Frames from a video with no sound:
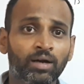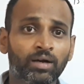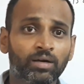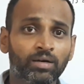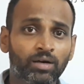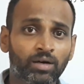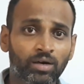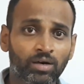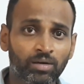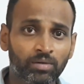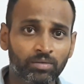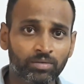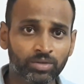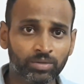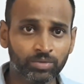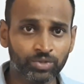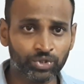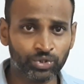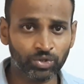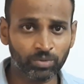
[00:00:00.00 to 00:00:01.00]

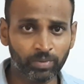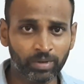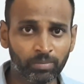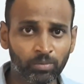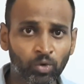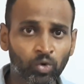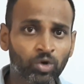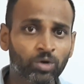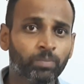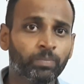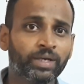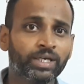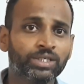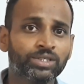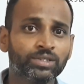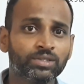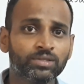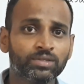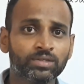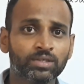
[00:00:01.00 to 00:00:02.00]
you should be more
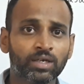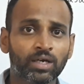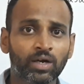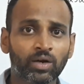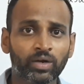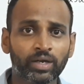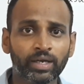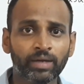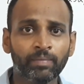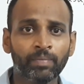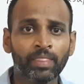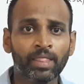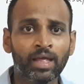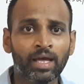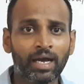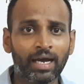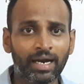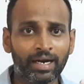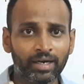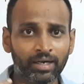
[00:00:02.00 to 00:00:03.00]
patient. Okay,
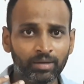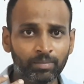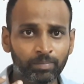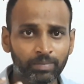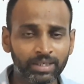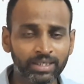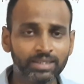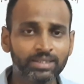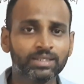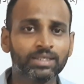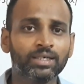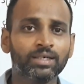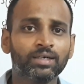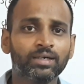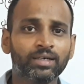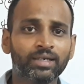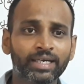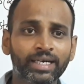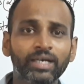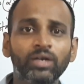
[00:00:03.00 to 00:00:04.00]
and please
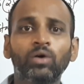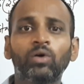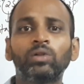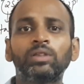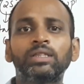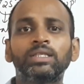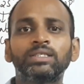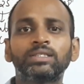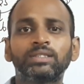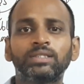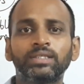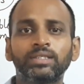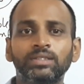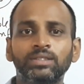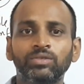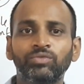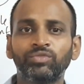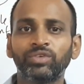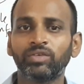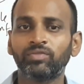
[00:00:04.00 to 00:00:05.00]
read all these
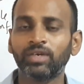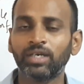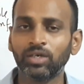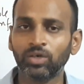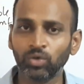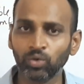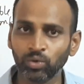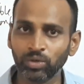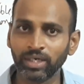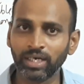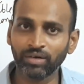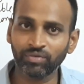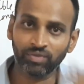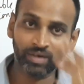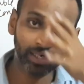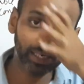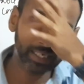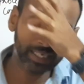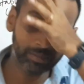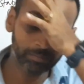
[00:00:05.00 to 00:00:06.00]
things. We will do
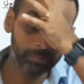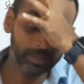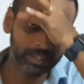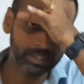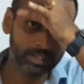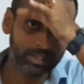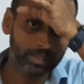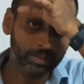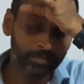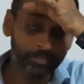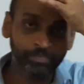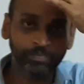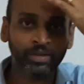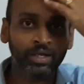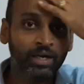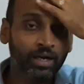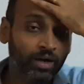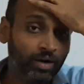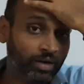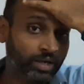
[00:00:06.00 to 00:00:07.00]
definitely best.
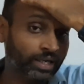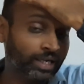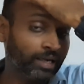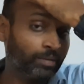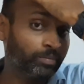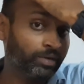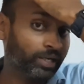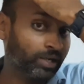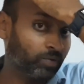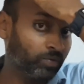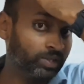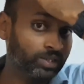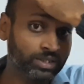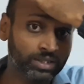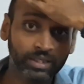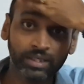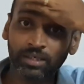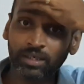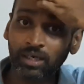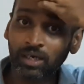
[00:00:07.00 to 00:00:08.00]
Okay, I'm
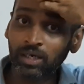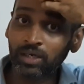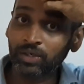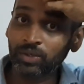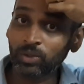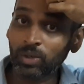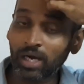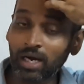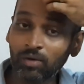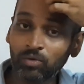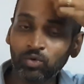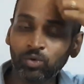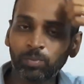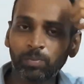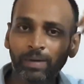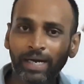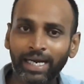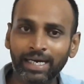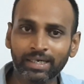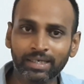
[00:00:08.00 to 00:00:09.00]
requesting you have to
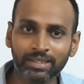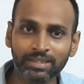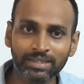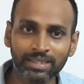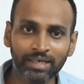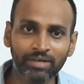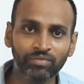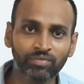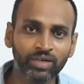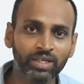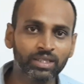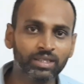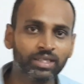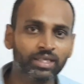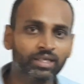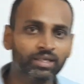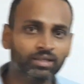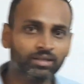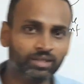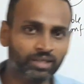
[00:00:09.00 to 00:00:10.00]
practice
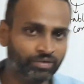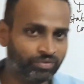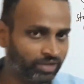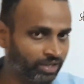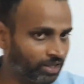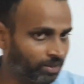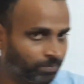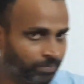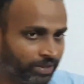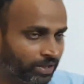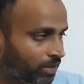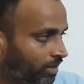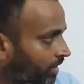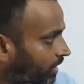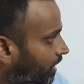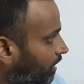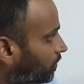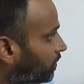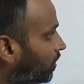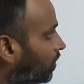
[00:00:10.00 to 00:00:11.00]
everything. Definitely
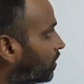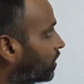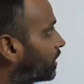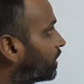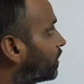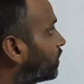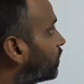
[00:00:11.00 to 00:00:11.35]
periodic table already